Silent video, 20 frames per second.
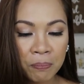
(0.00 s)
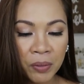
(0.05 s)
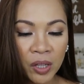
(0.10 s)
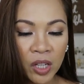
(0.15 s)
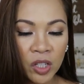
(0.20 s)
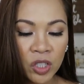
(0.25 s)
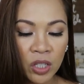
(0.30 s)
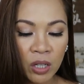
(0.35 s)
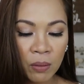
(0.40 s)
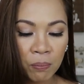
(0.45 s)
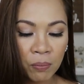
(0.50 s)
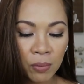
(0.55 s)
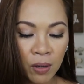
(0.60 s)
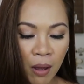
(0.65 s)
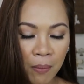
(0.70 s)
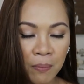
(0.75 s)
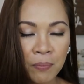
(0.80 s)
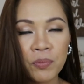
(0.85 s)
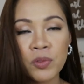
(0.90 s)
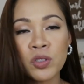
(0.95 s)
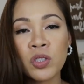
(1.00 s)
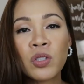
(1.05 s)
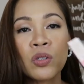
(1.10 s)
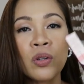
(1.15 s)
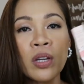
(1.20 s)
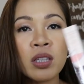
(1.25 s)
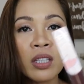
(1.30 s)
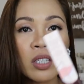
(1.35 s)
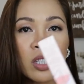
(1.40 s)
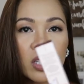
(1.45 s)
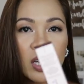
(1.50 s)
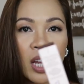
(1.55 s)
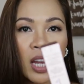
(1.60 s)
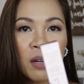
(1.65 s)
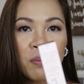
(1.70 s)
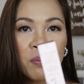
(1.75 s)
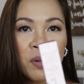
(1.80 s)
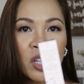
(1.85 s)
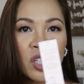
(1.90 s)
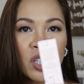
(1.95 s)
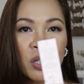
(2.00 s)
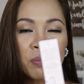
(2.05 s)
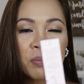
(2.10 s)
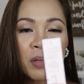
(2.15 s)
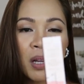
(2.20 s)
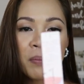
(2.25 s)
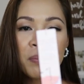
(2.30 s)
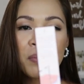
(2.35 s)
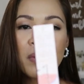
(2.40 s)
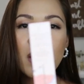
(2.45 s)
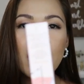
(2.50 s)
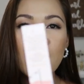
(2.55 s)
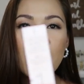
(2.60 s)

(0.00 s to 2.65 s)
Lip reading: peachy plum. So in the shade Peachy Plum.